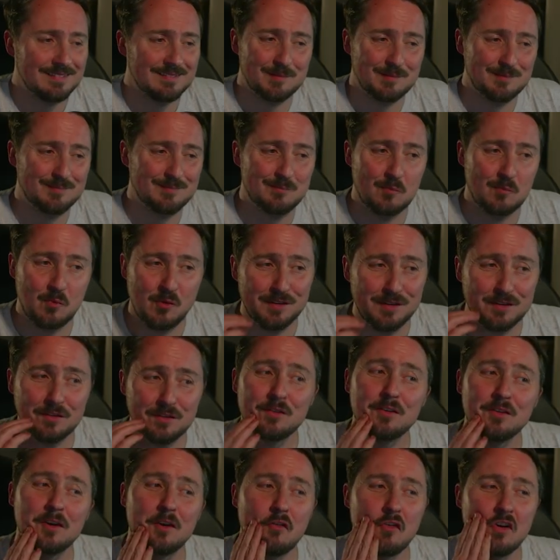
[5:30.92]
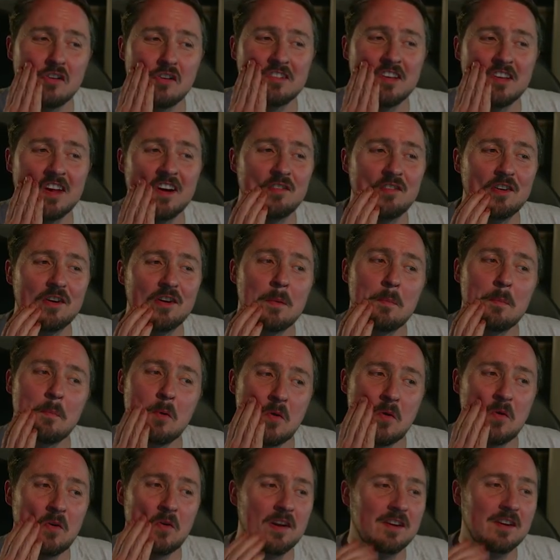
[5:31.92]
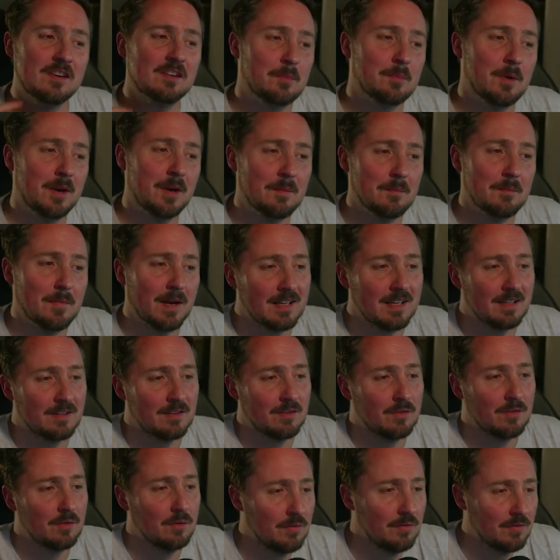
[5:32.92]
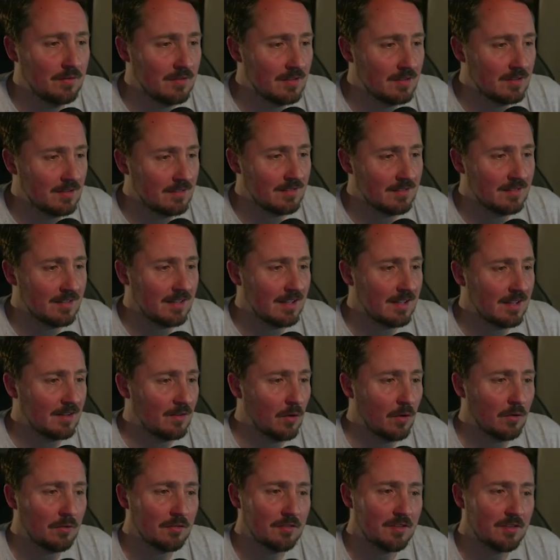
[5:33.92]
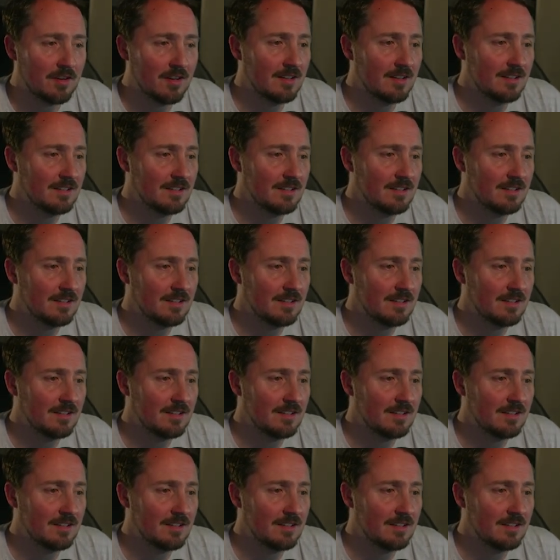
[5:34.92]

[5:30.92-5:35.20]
What sort of reserve are you putting on a Springbank to, like, North Star?